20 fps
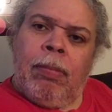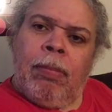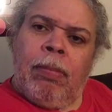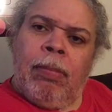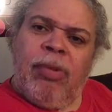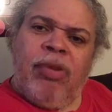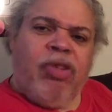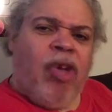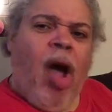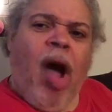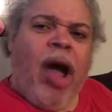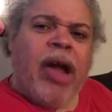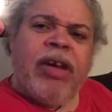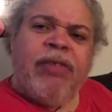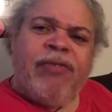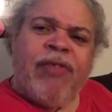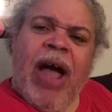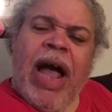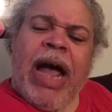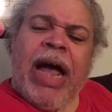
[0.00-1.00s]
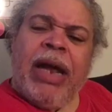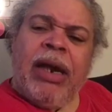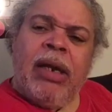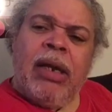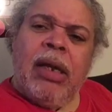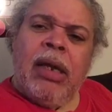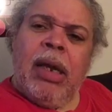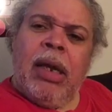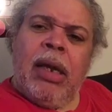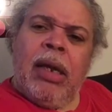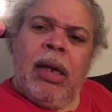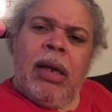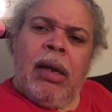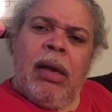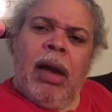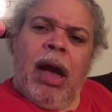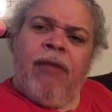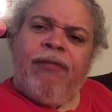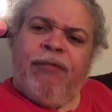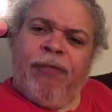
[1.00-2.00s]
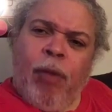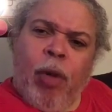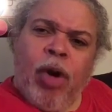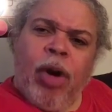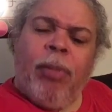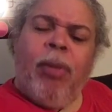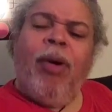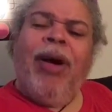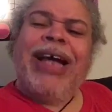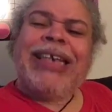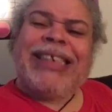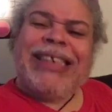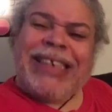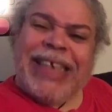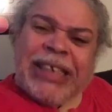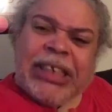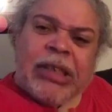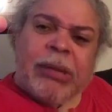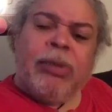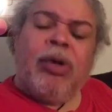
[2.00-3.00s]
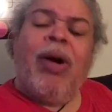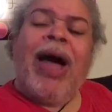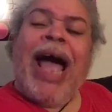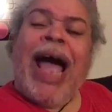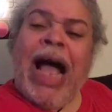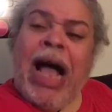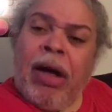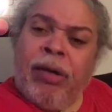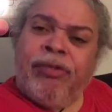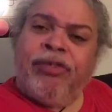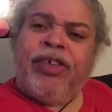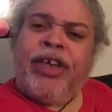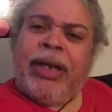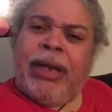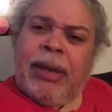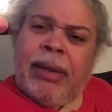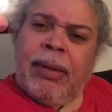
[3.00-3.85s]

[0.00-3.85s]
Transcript: It's hard to find affordable, accessible housing.